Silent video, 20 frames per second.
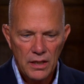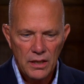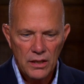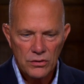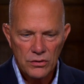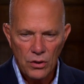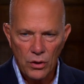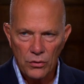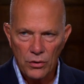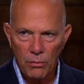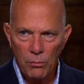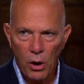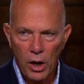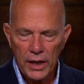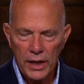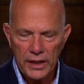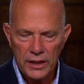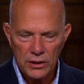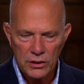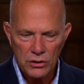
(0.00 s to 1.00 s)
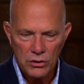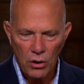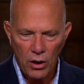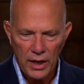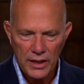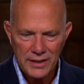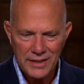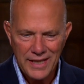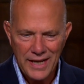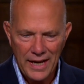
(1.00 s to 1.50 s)
So the market
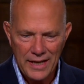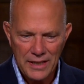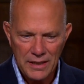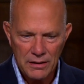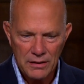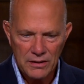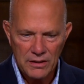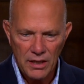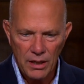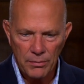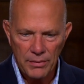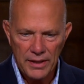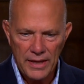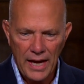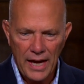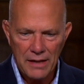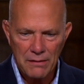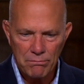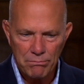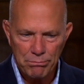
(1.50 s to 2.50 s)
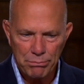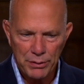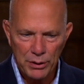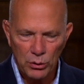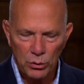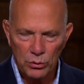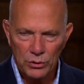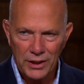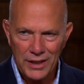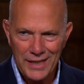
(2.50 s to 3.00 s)
starts getting some of that
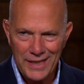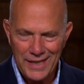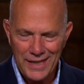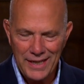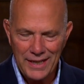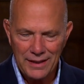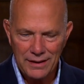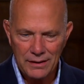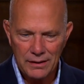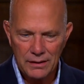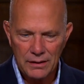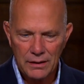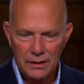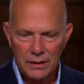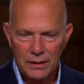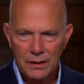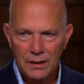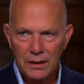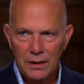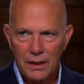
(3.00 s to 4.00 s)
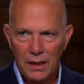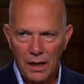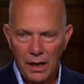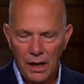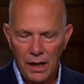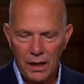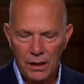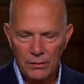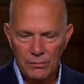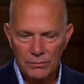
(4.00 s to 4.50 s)
built in
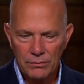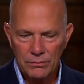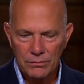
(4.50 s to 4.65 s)
um,